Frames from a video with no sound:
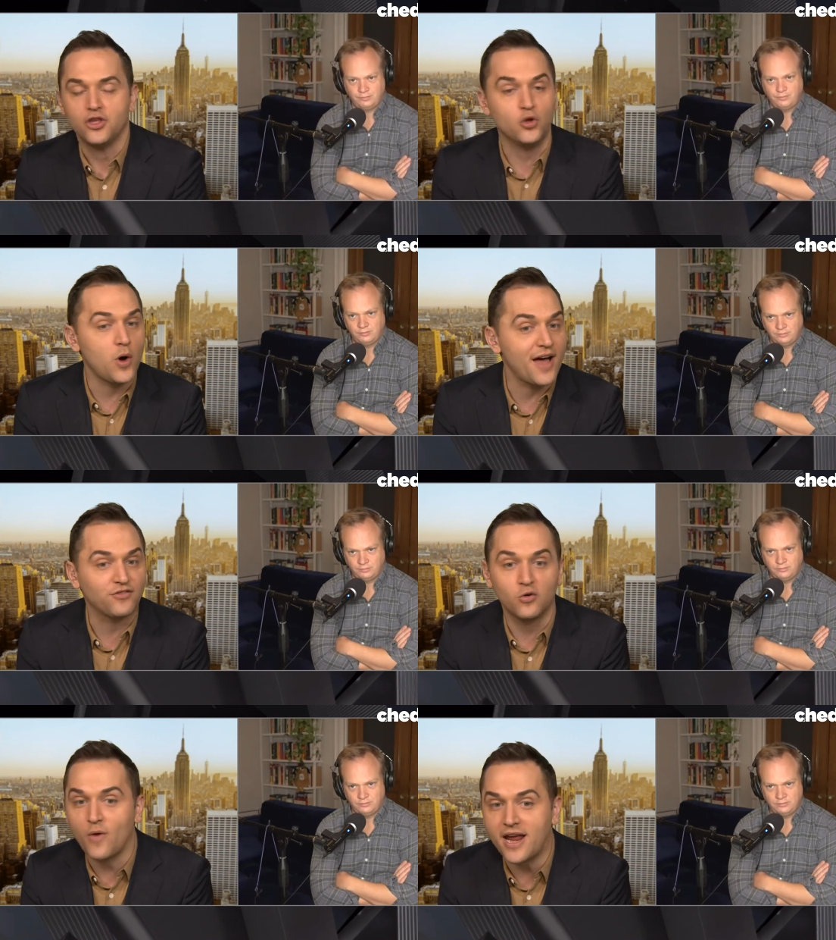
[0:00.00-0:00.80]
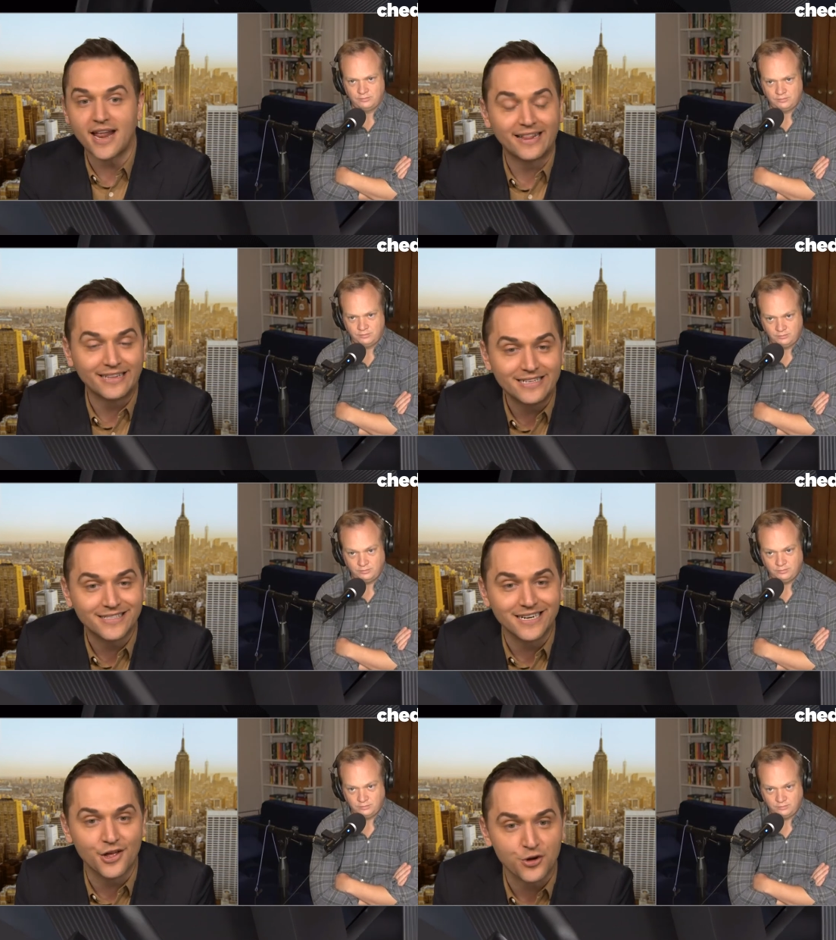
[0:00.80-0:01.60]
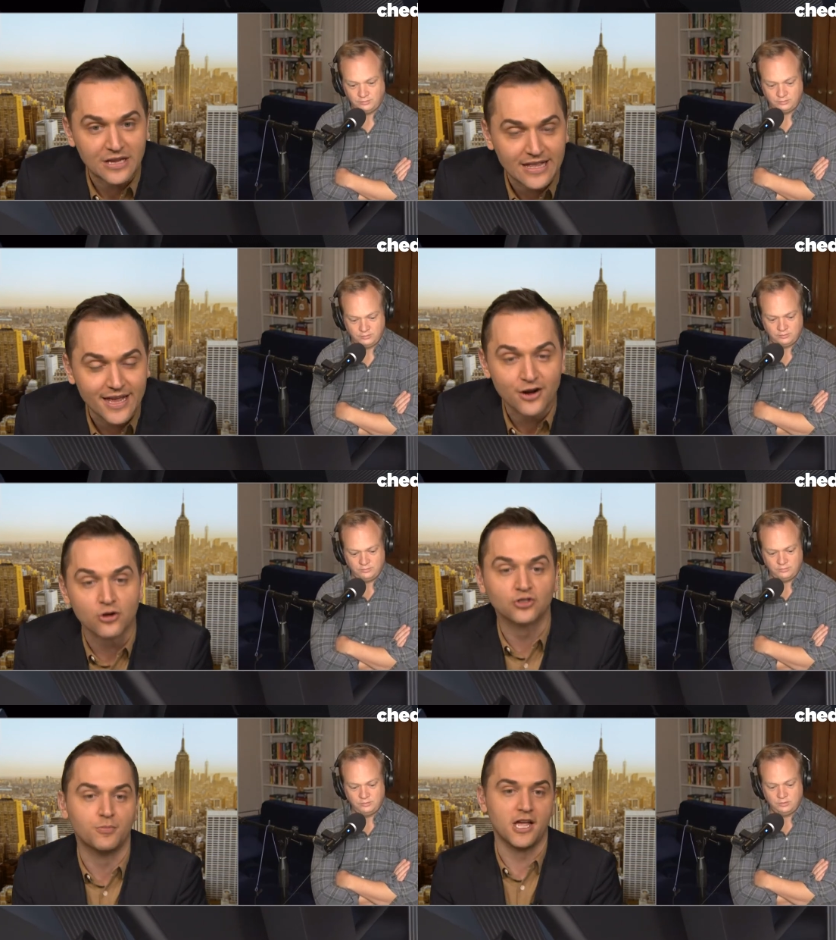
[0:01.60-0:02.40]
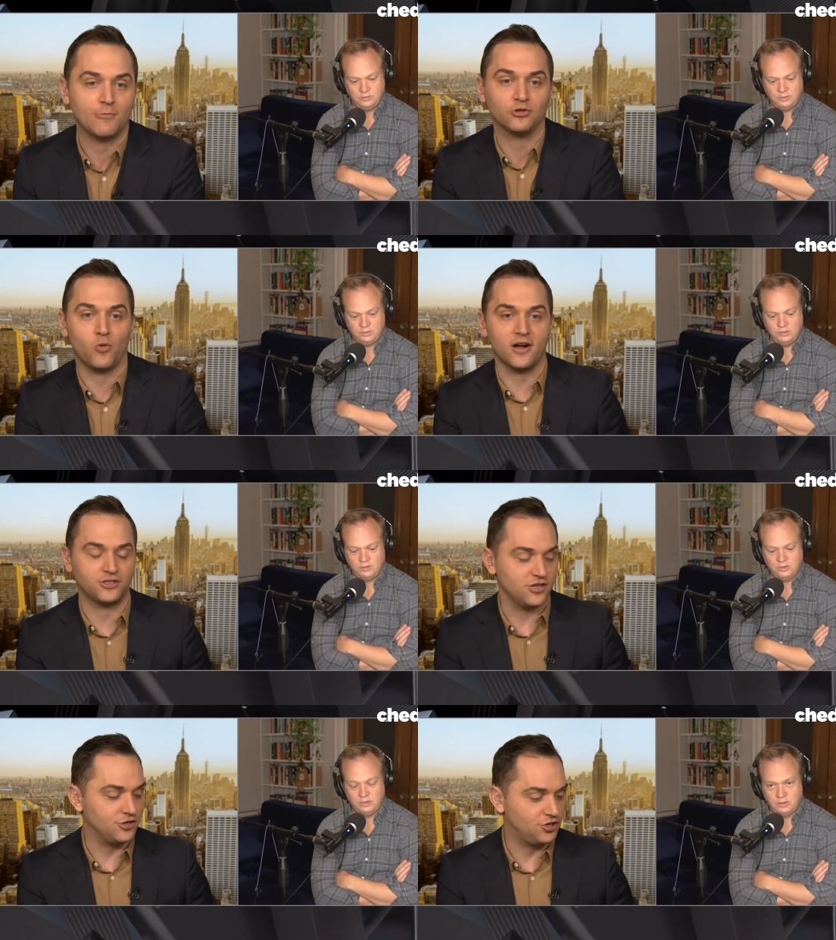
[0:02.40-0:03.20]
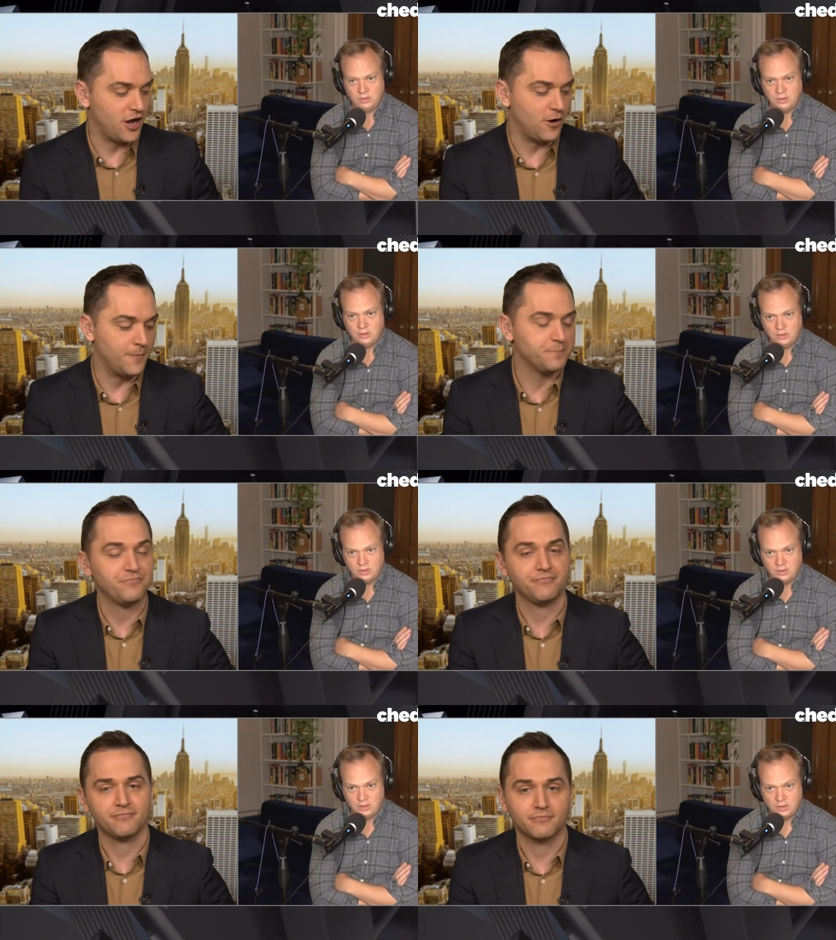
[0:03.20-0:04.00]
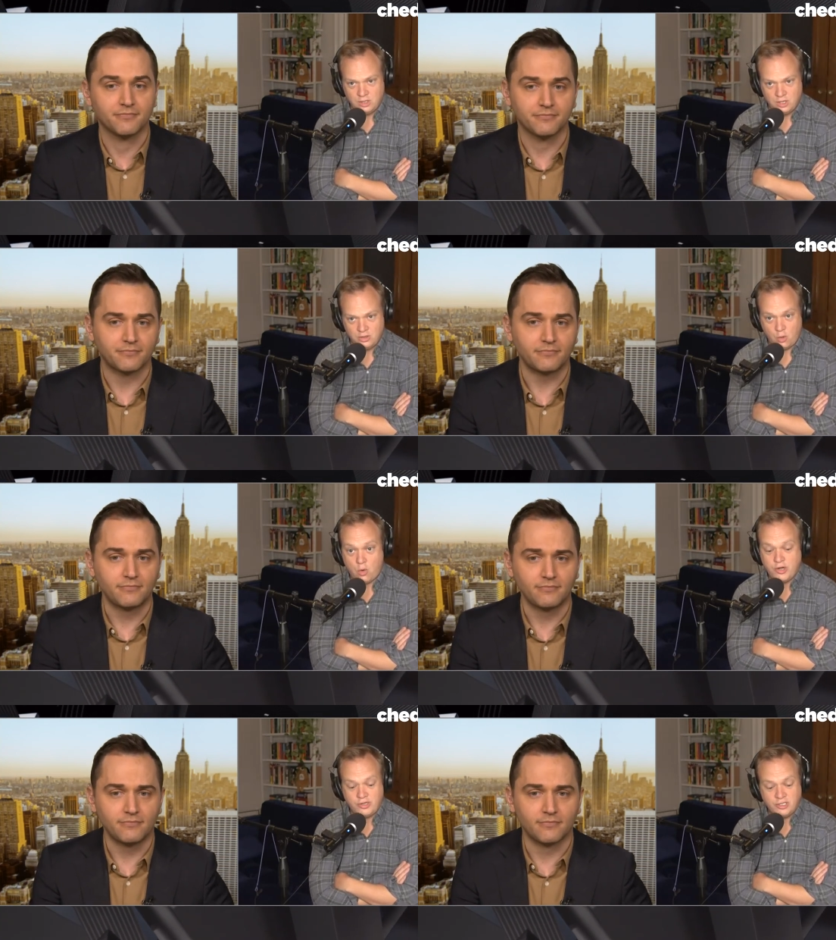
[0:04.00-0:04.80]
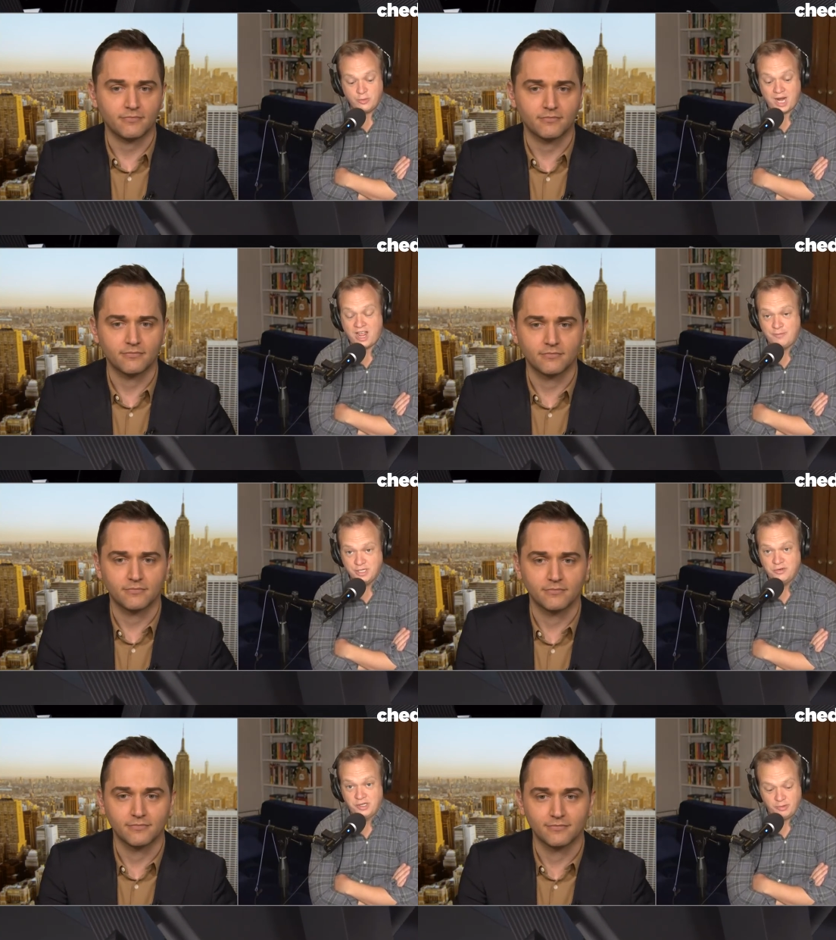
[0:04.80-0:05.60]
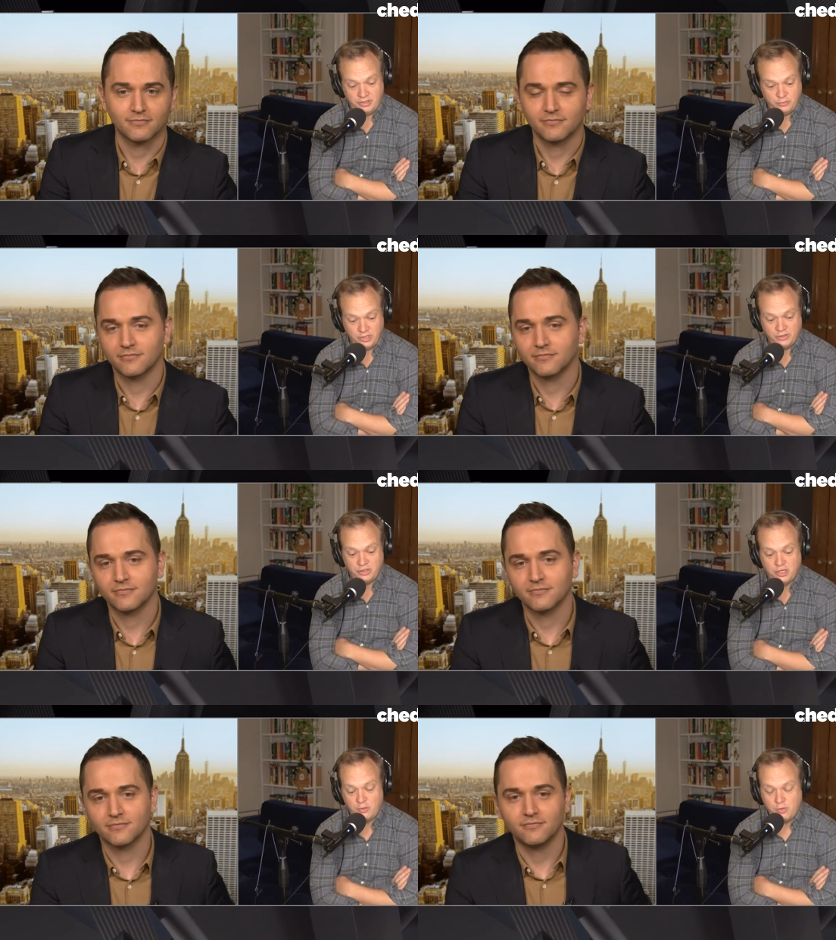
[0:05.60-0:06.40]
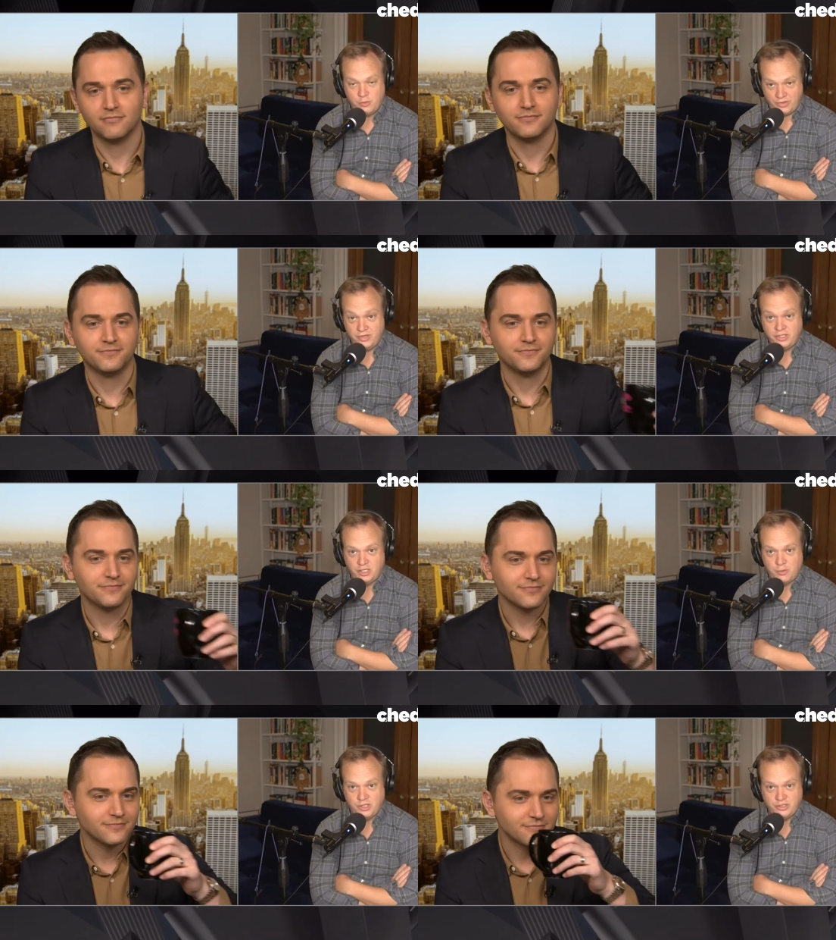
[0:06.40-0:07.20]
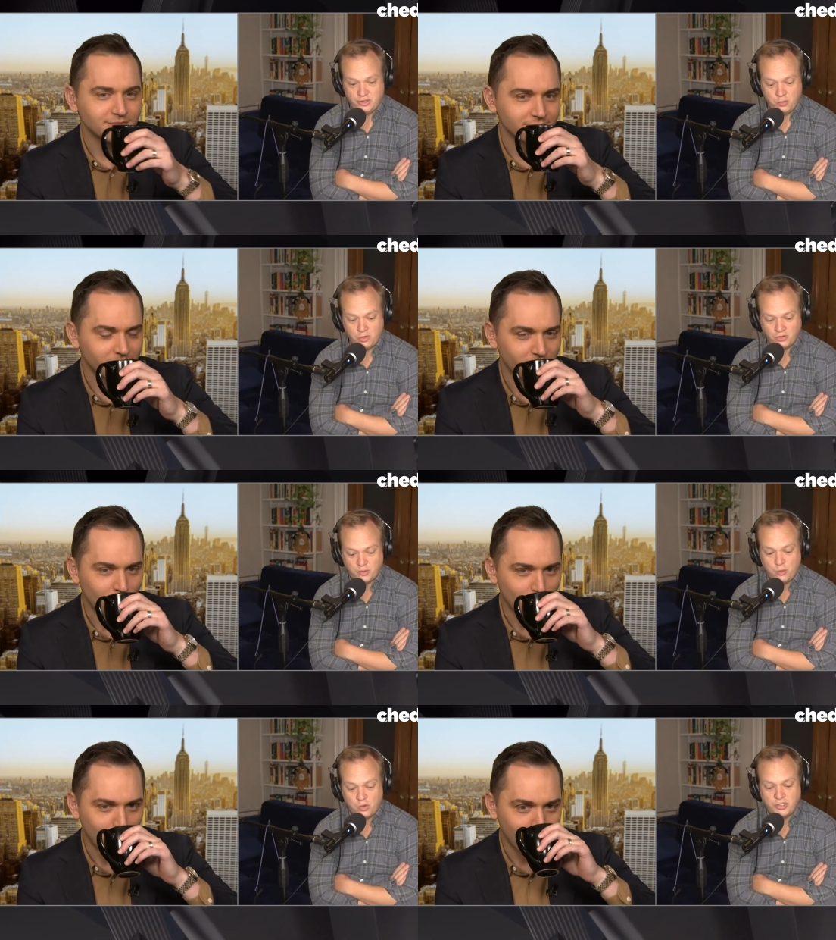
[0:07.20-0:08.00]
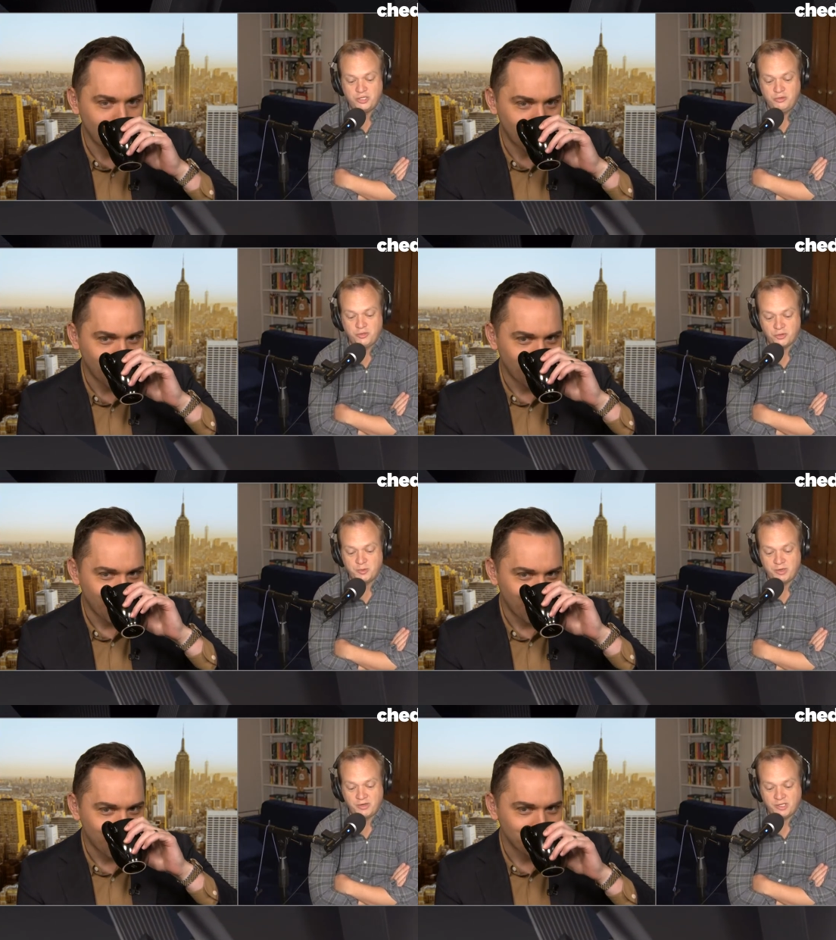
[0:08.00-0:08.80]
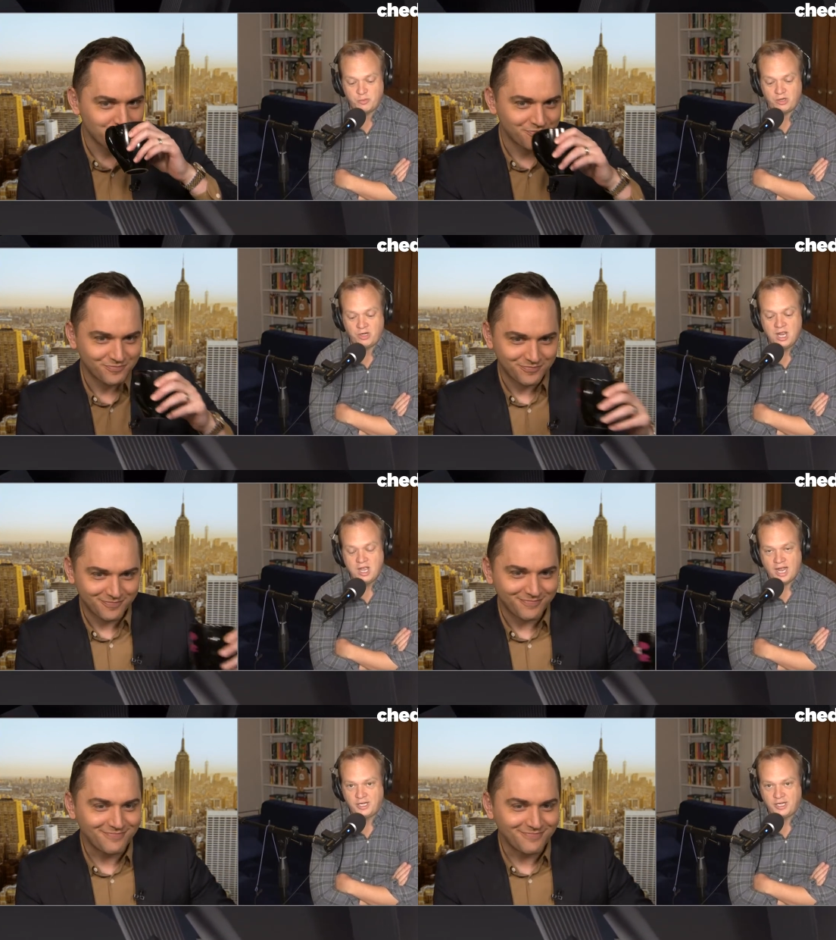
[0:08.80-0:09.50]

Speaker 1: you have to wait at least another year to be able to watch this show
Speaker 2: or you could do what I've been doing with which the show with this show, which is the world's worst user experience, where I